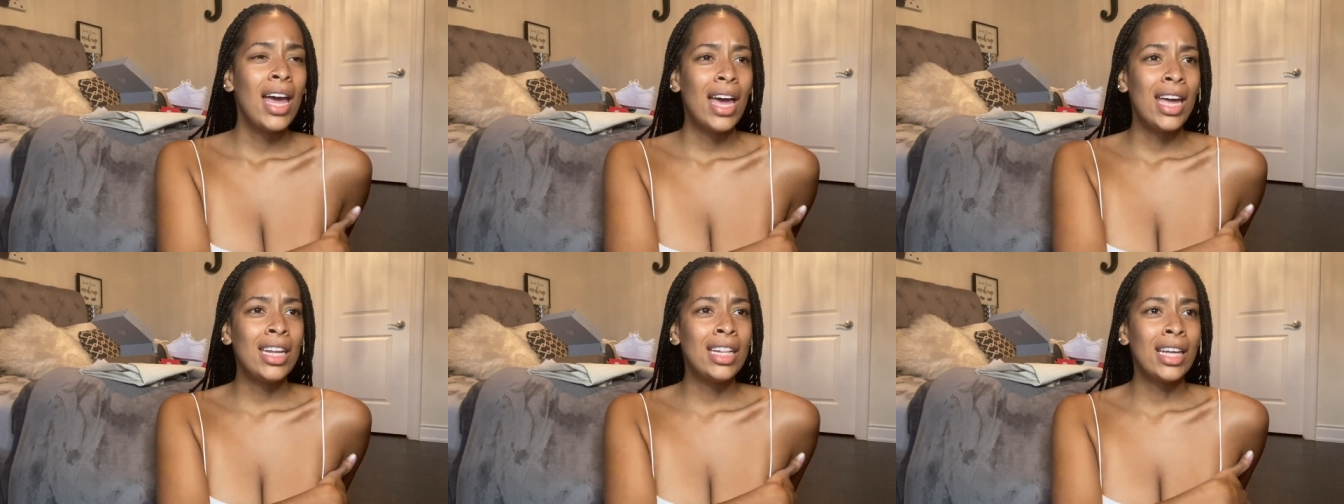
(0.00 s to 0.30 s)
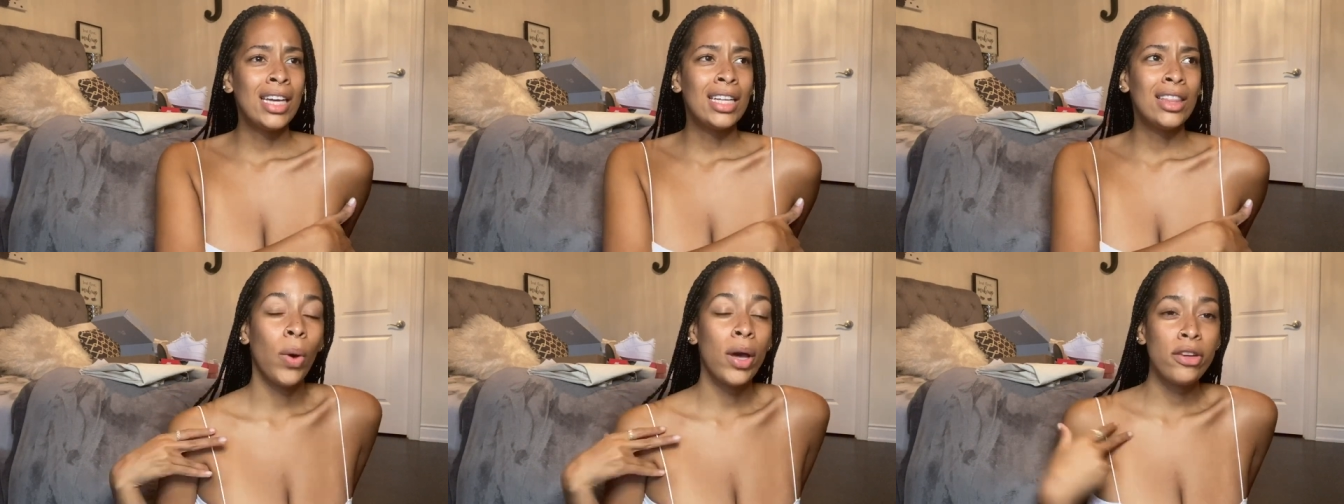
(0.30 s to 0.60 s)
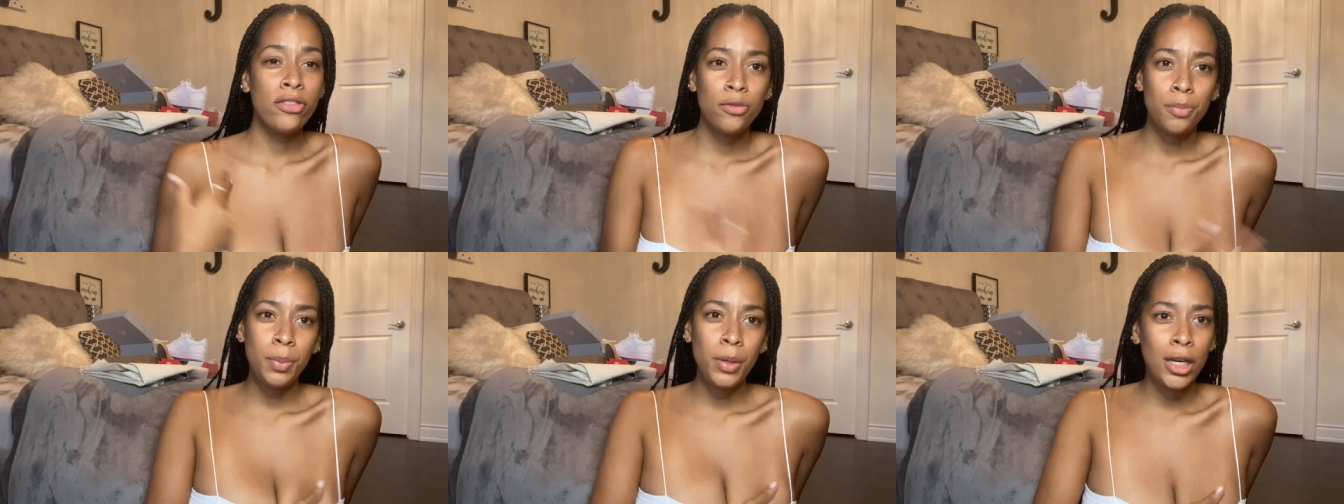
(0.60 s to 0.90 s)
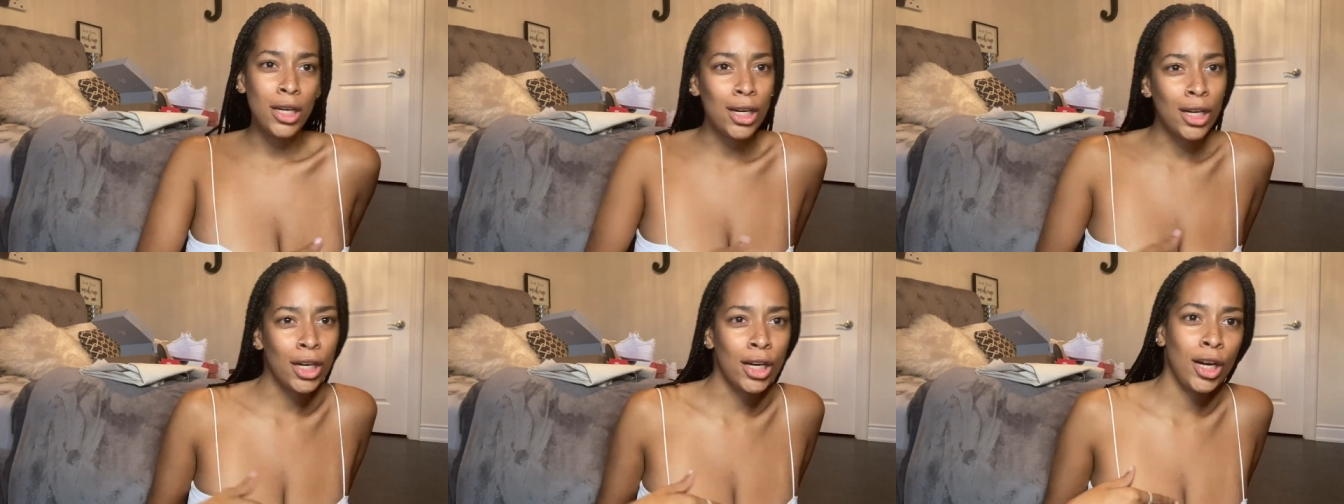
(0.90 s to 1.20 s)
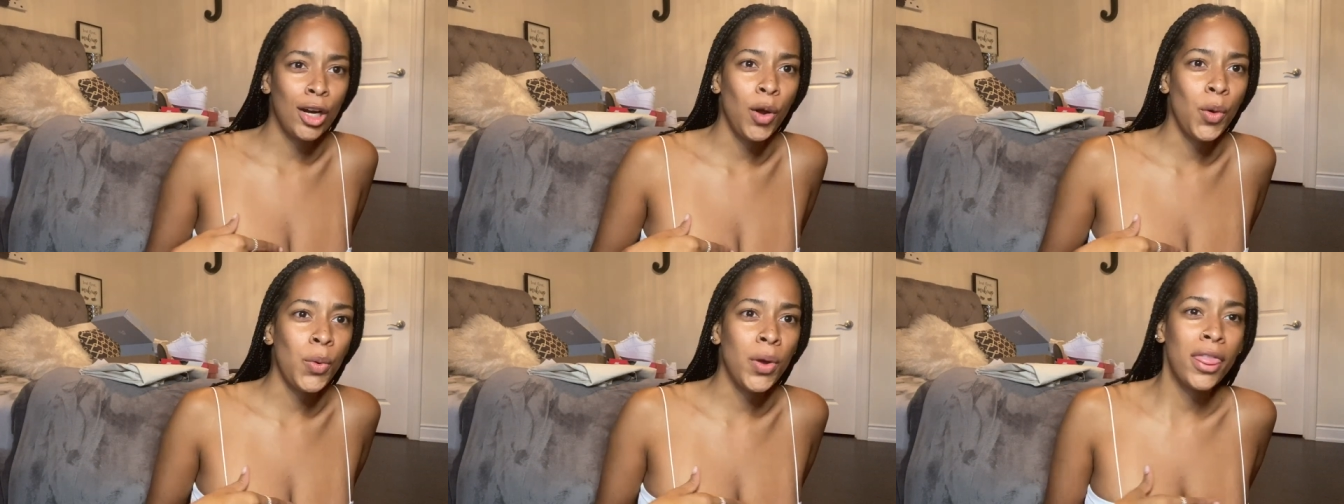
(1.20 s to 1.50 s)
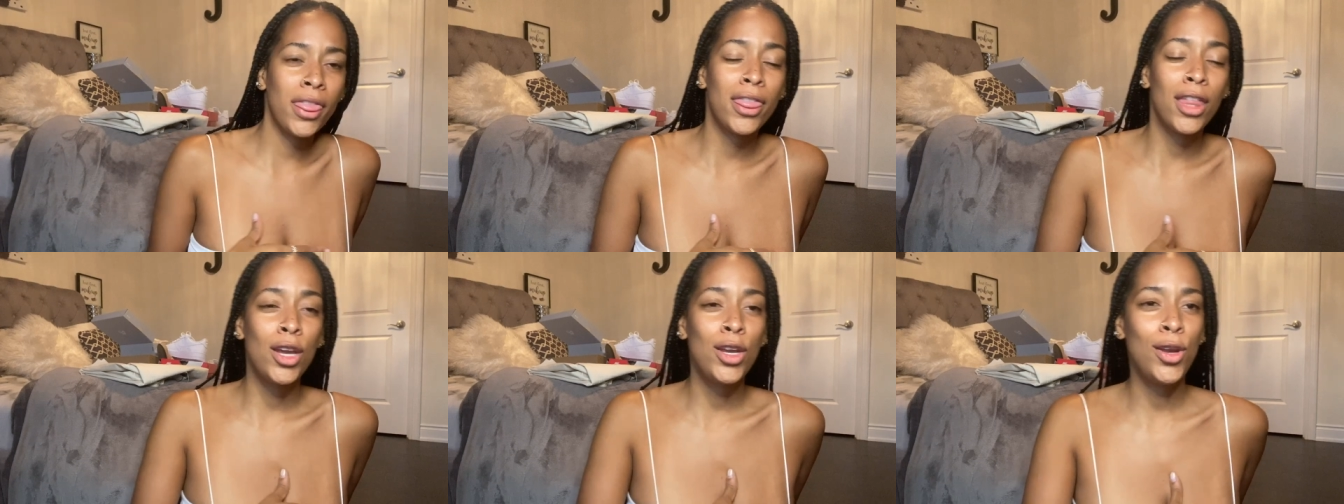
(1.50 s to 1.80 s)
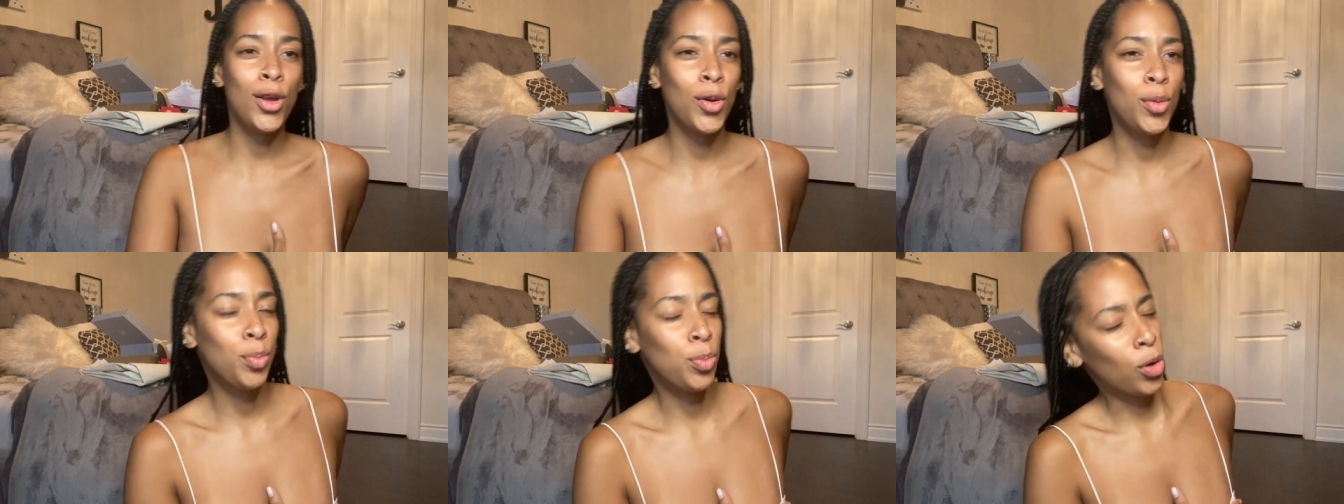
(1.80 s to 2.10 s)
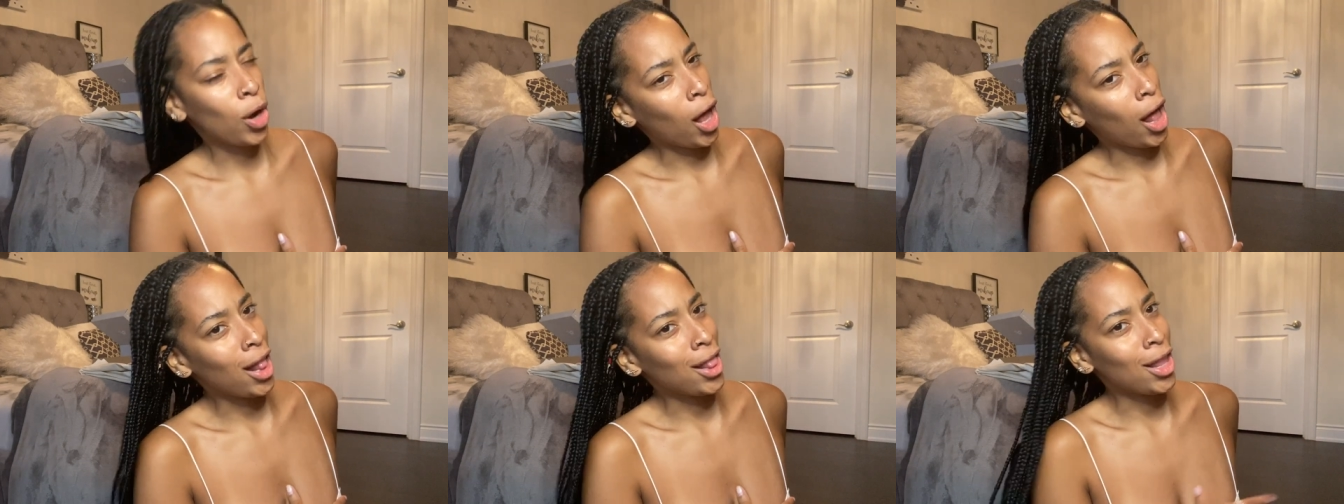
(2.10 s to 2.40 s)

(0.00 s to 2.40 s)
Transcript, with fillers: and like wife beater with the no bra